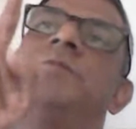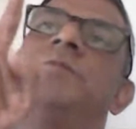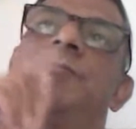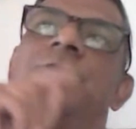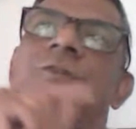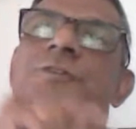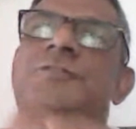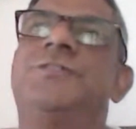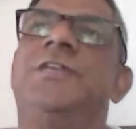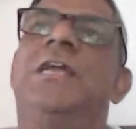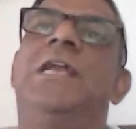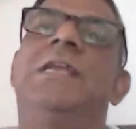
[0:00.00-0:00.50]
The
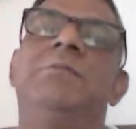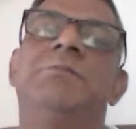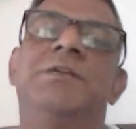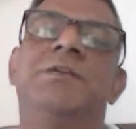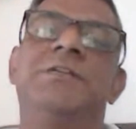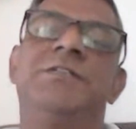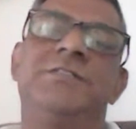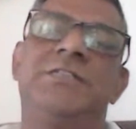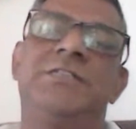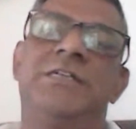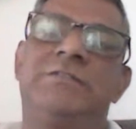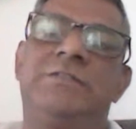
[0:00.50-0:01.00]
first
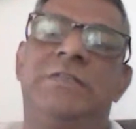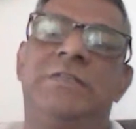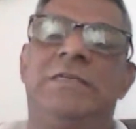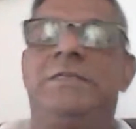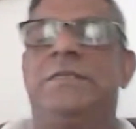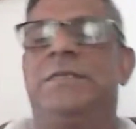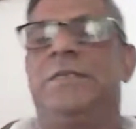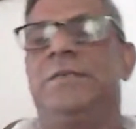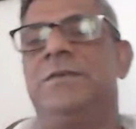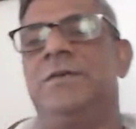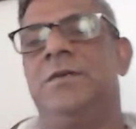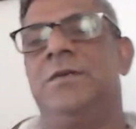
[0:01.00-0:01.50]
element is
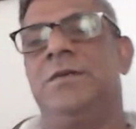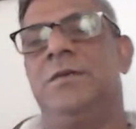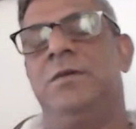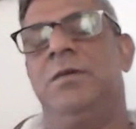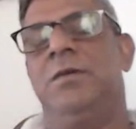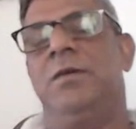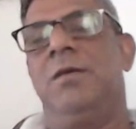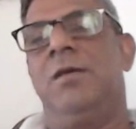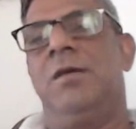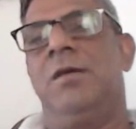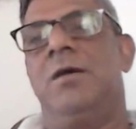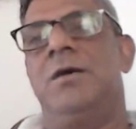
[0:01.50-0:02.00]
accented.
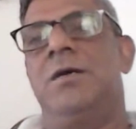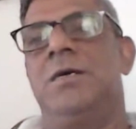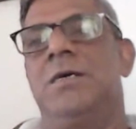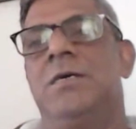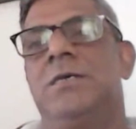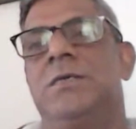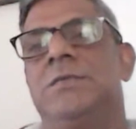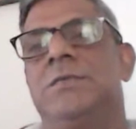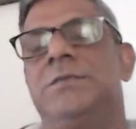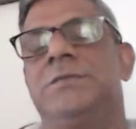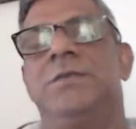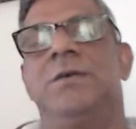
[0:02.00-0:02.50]

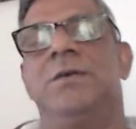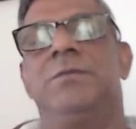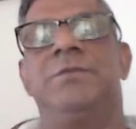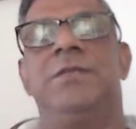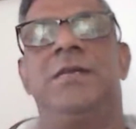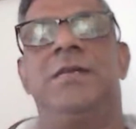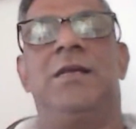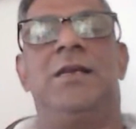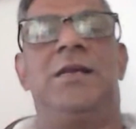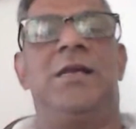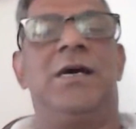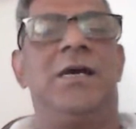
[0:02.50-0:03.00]

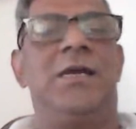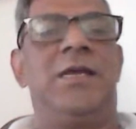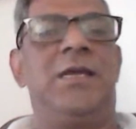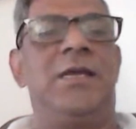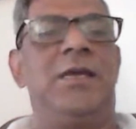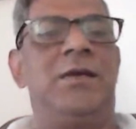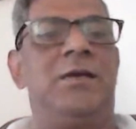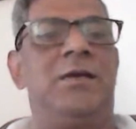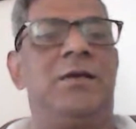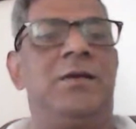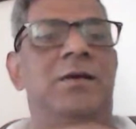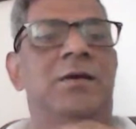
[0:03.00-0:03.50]
Something
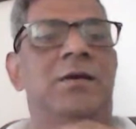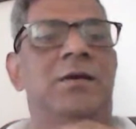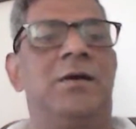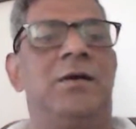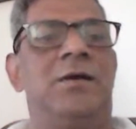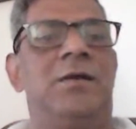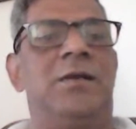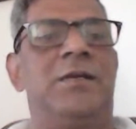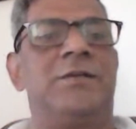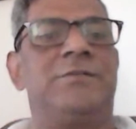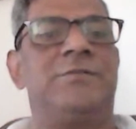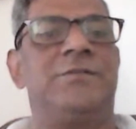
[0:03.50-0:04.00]
like,
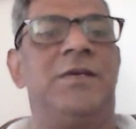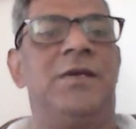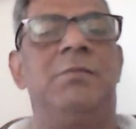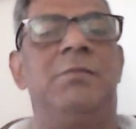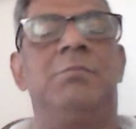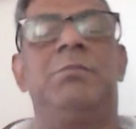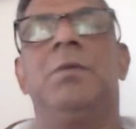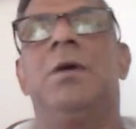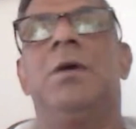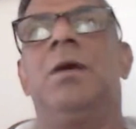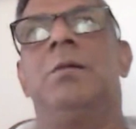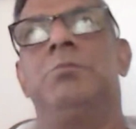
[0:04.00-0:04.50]
let's
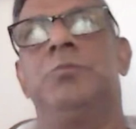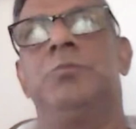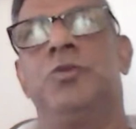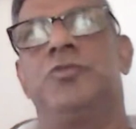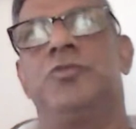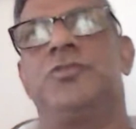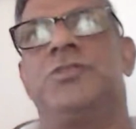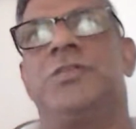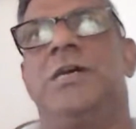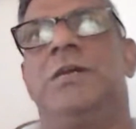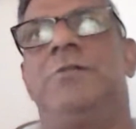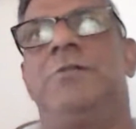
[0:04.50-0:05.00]
say,
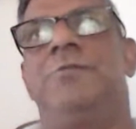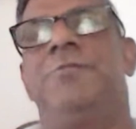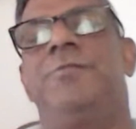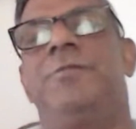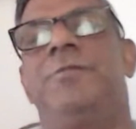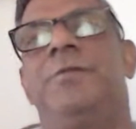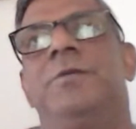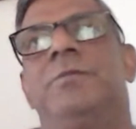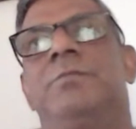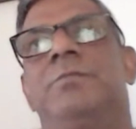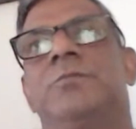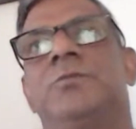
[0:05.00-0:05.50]
bookshelf.
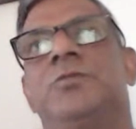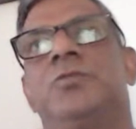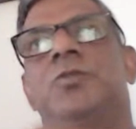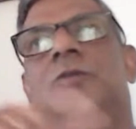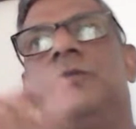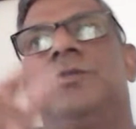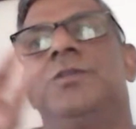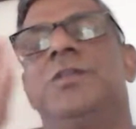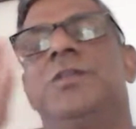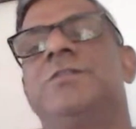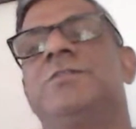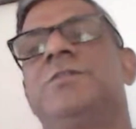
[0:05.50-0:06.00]

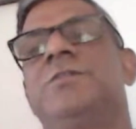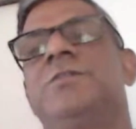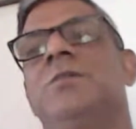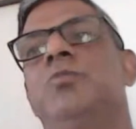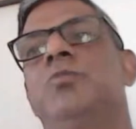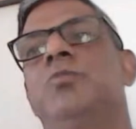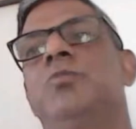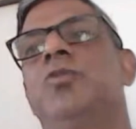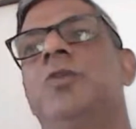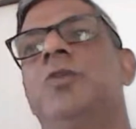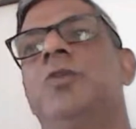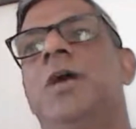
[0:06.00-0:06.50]
So there's a
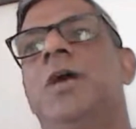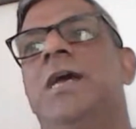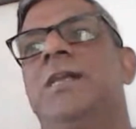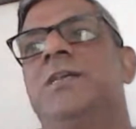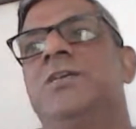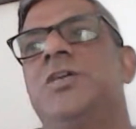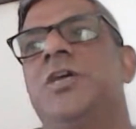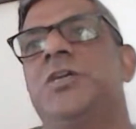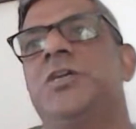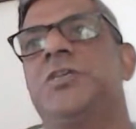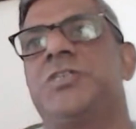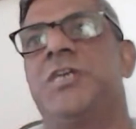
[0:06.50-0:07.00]
book
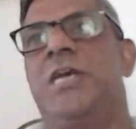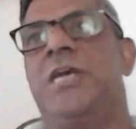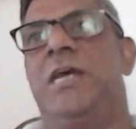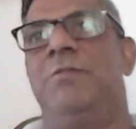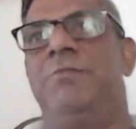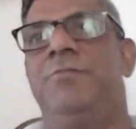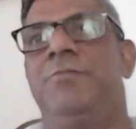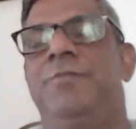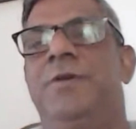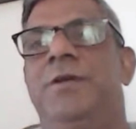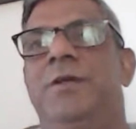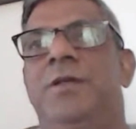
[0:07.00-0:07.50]
and
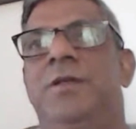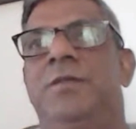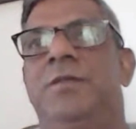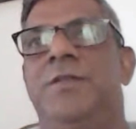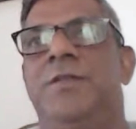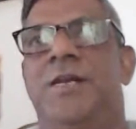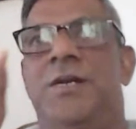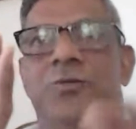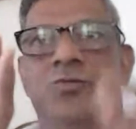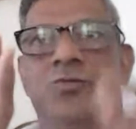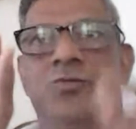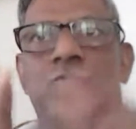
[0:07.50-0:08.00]
shelf.
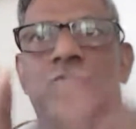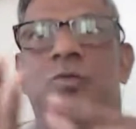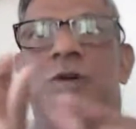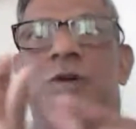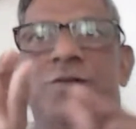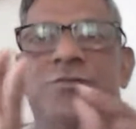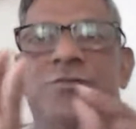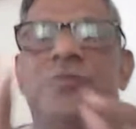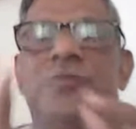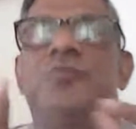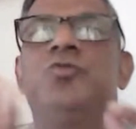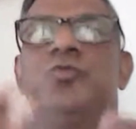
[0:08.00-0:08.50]
There are two
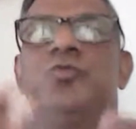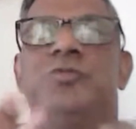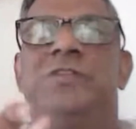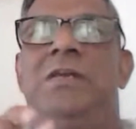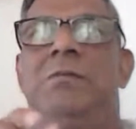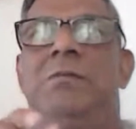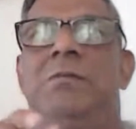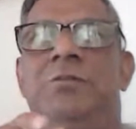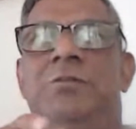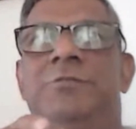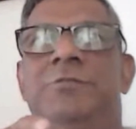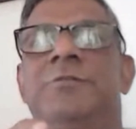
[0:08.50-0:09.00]
words or two
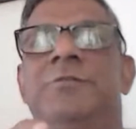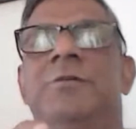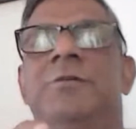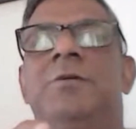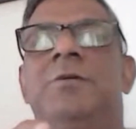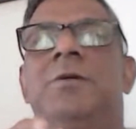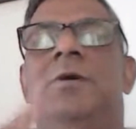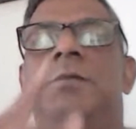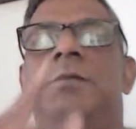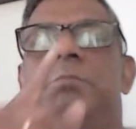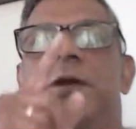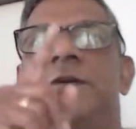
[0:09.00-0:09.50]
syllables.
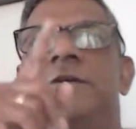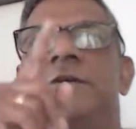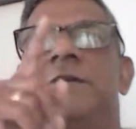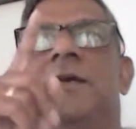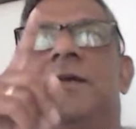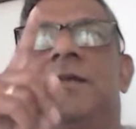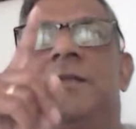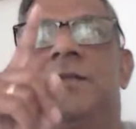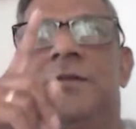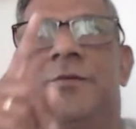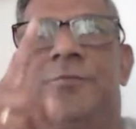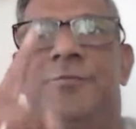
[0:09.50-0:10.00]

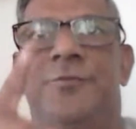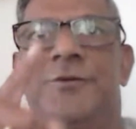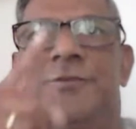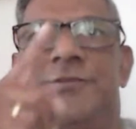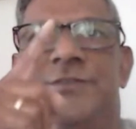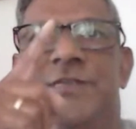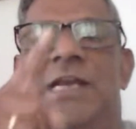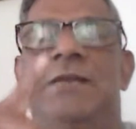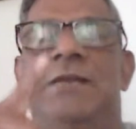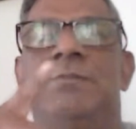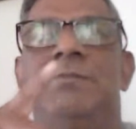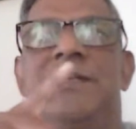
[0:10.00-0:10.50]
But the
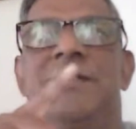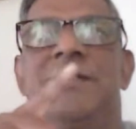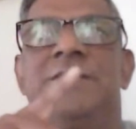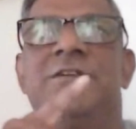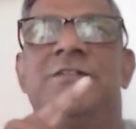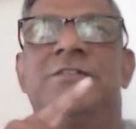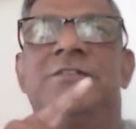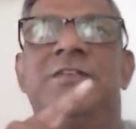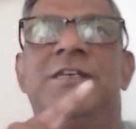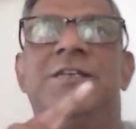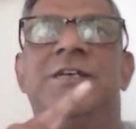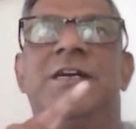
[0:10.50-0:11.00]
first element
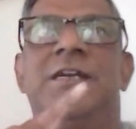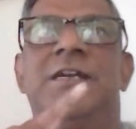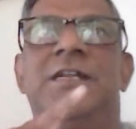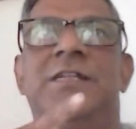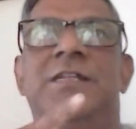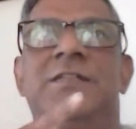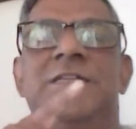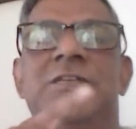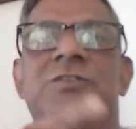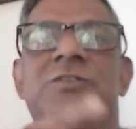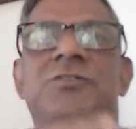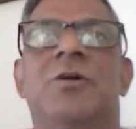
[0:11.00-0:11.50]
is accented
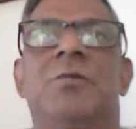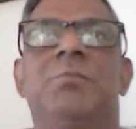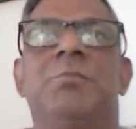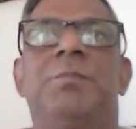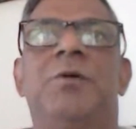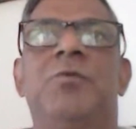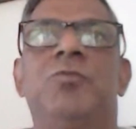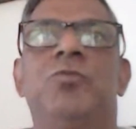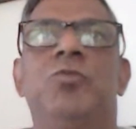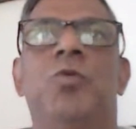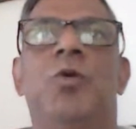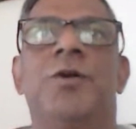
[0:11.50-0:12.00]
in these
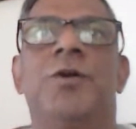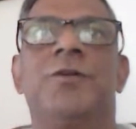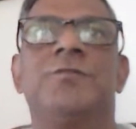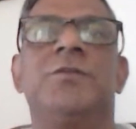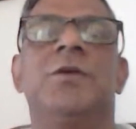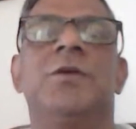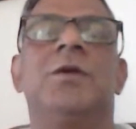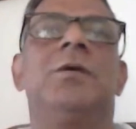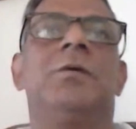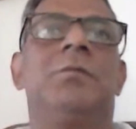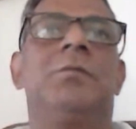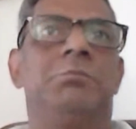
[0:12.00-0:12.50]
compound
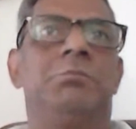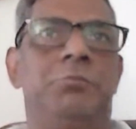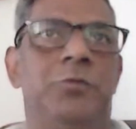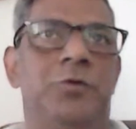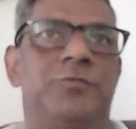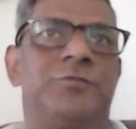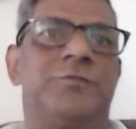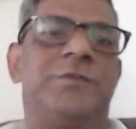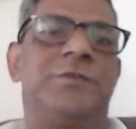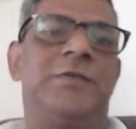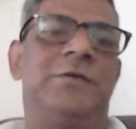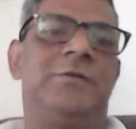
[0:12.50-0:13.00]
words.
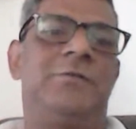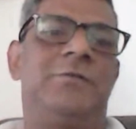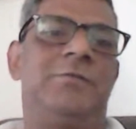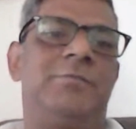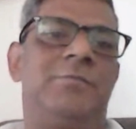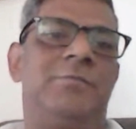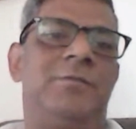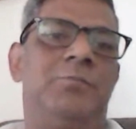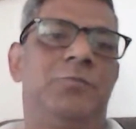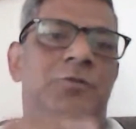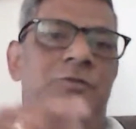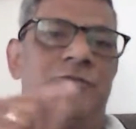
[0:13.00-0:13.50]

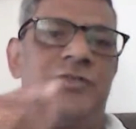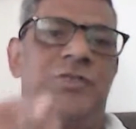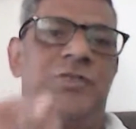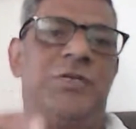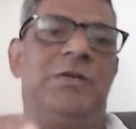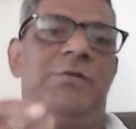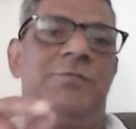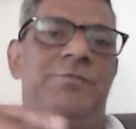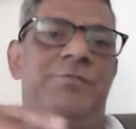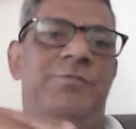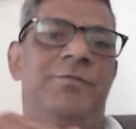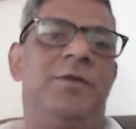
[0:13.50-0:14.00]

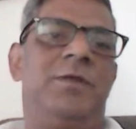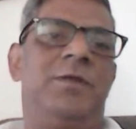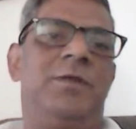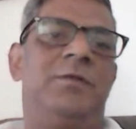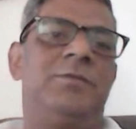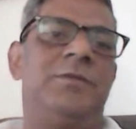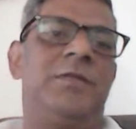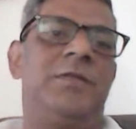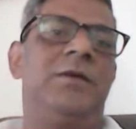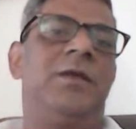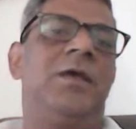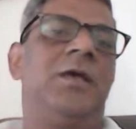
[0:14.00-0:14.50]
Bookshelf.
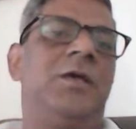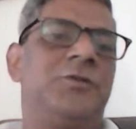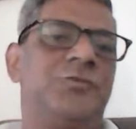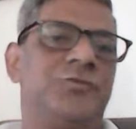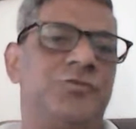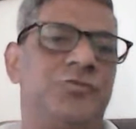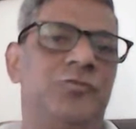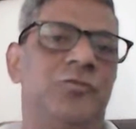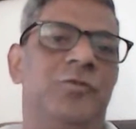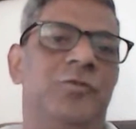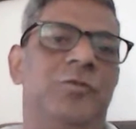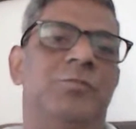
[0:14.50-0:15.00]
Then
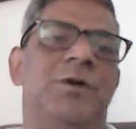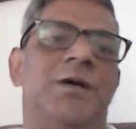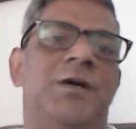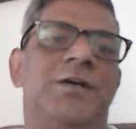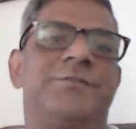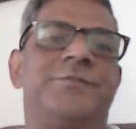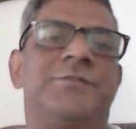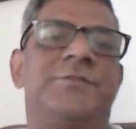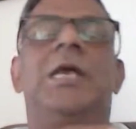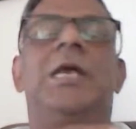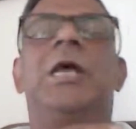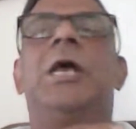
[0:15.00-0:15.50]
school
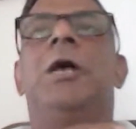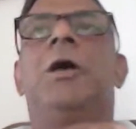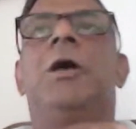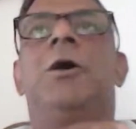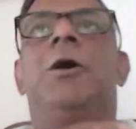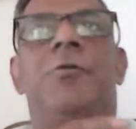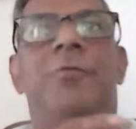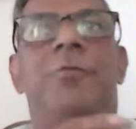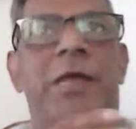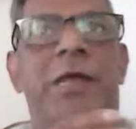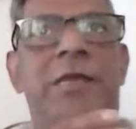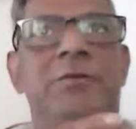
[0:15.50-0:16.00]
bus,
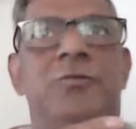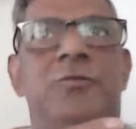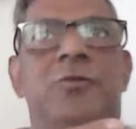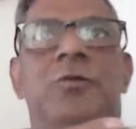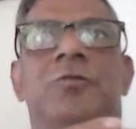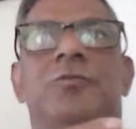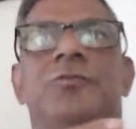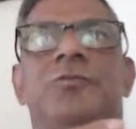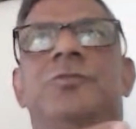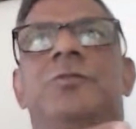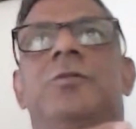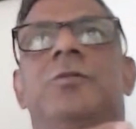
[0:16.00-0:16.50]

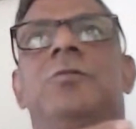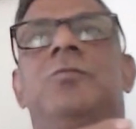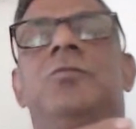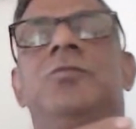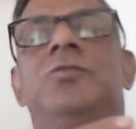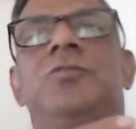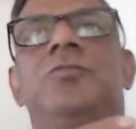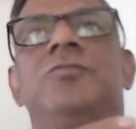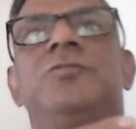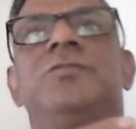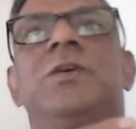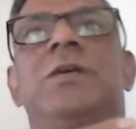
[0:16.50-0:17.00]
raincoat.
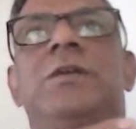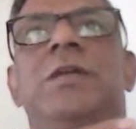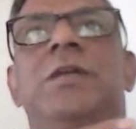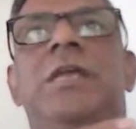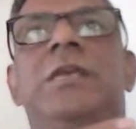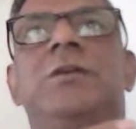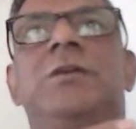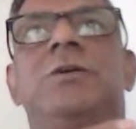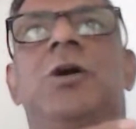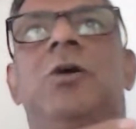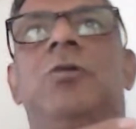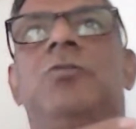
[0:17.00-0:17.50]
We don't say
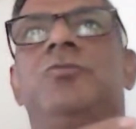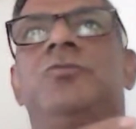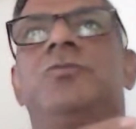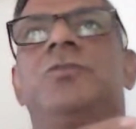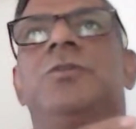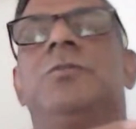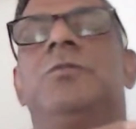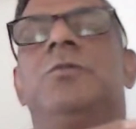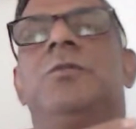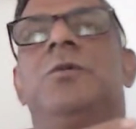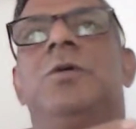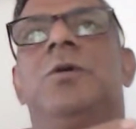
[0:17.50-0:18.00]

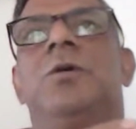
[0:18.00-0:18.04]
raincoat.